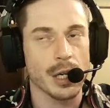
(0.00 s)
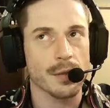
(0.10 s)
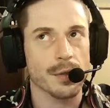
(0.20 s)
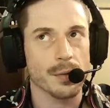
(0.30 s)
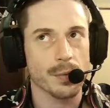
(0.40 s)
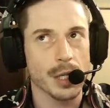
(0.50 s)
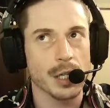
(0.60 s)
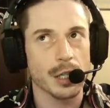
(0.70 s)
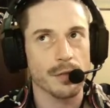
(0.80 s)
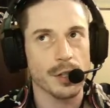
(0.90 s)
the
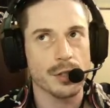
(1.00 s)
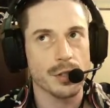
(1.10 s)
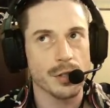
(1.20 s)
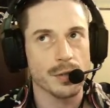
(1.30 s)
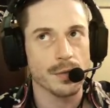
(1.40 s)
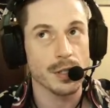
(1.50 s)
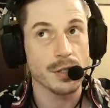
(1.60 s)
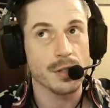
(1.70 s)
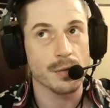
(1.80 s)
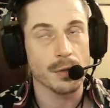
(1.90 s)
reconnect feature is
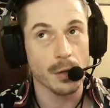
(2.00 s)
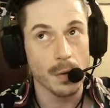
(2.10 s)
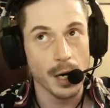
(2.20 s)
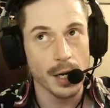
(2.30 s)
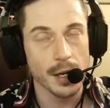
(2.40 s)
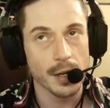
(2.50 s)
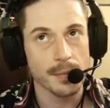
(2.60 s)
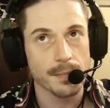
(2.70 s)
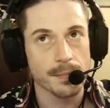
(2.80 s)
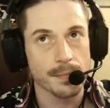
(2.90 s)
going to require
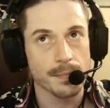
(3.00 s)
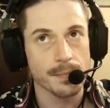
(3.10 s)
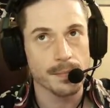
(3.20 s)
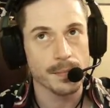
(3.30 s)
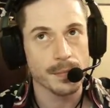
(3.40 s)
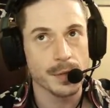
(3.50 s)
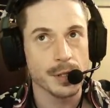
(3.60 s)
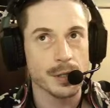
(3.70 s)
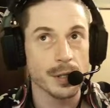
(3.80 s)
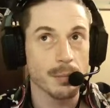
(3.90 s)

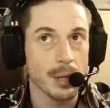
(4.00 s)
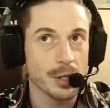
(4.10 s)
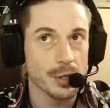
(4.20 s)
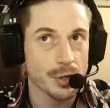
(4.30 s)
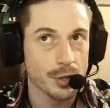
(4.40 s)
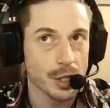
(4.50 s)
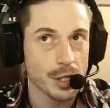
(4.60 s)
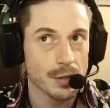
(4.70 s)
the menu screen.